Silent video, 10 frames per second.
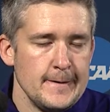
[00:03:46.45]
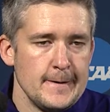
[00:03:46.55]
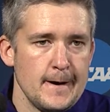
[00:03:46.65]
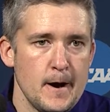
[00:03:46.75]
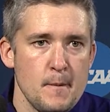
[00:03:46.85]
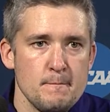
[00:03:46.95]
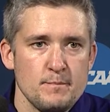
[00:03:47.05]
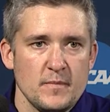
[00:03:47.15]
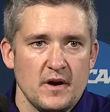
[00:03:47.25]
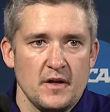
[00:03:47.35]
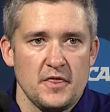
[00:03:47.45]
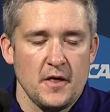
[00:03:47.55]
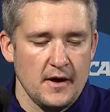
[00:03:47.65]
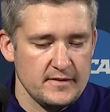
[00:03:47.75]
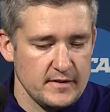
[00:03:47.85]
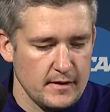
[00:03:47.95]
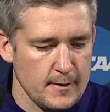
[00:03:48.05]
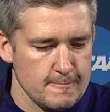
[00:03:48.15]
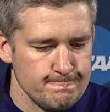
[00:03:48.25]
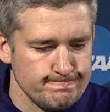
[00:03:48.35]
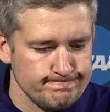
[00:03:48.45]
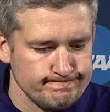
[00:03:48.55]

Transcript: Um, I thought um,